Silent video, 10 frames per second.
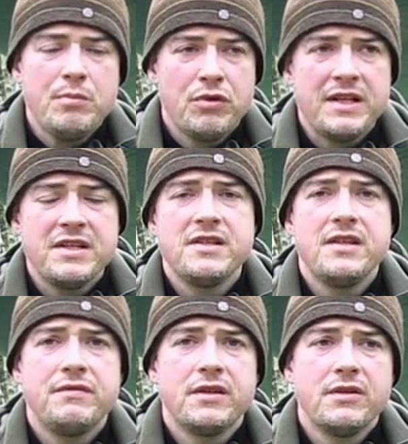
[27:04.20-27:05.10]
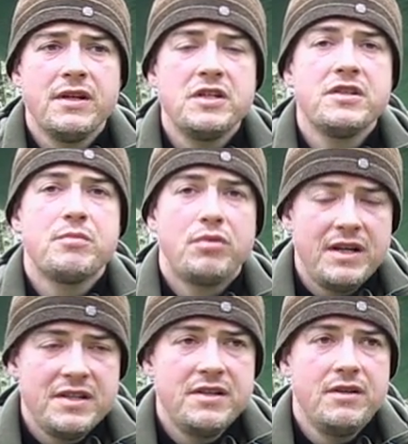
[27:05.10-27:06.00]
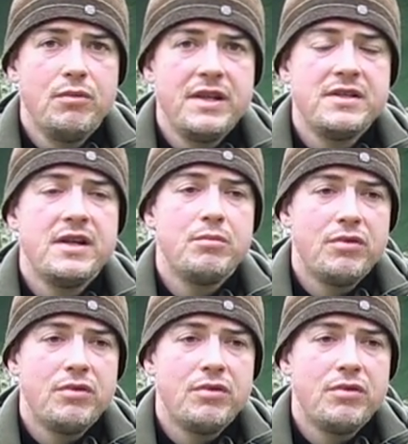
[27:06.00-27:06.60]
practice in different conditions, practice in the winter,